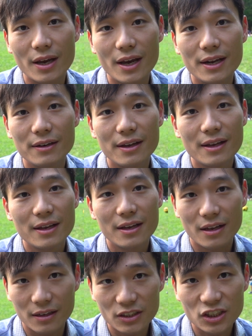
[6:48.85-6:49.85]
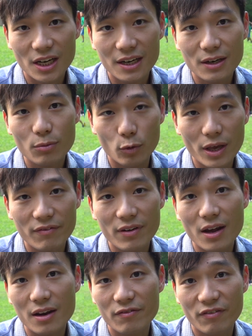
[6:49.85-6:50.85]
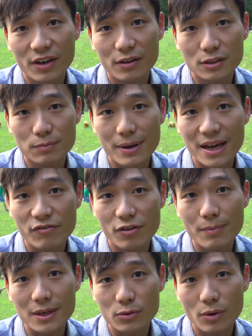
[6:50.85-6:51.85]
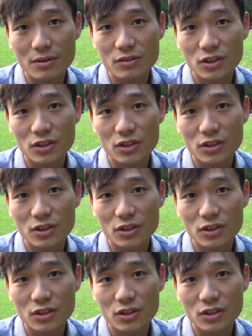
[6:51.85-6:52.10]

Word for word: And in China, we have a lot of videos platform as well.